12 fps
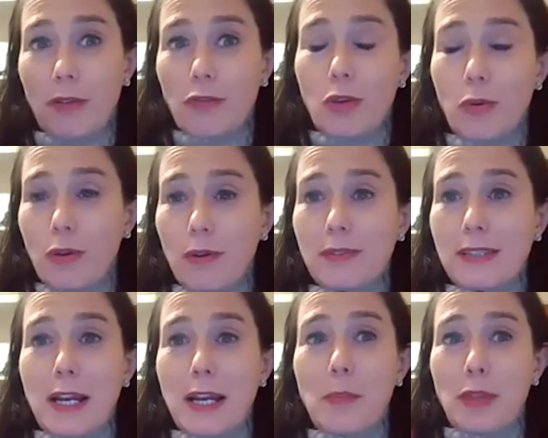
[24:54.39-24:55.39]
if you
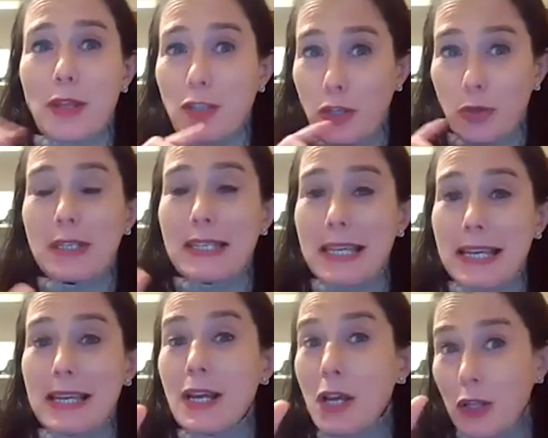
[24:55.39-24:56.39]
sign up with us, you'll
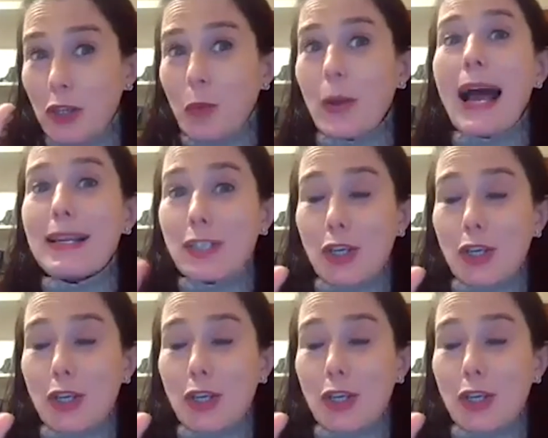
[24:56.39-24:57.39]
see that we ask
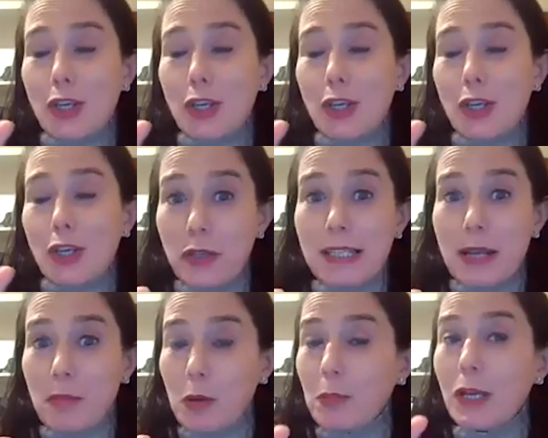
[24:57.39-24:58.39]
to take a little
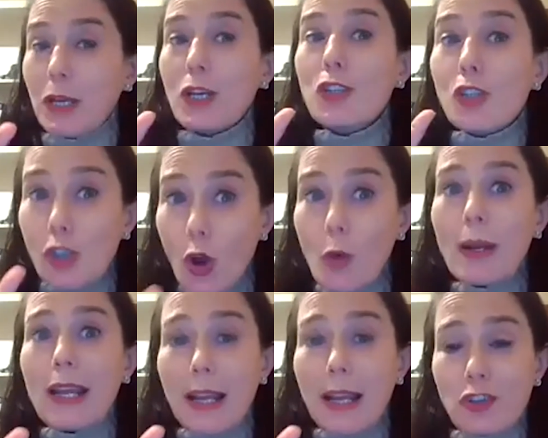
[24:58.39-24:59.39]
health statement because so
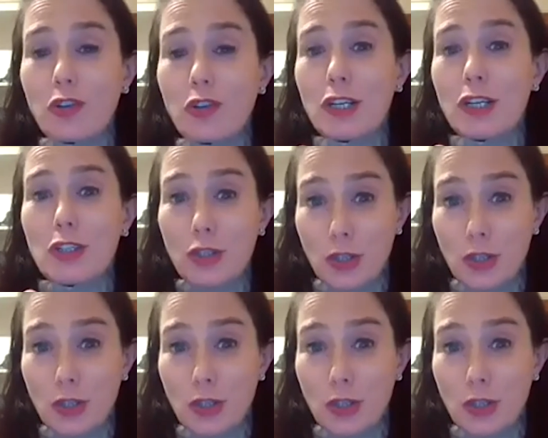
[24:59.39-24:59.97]
many countries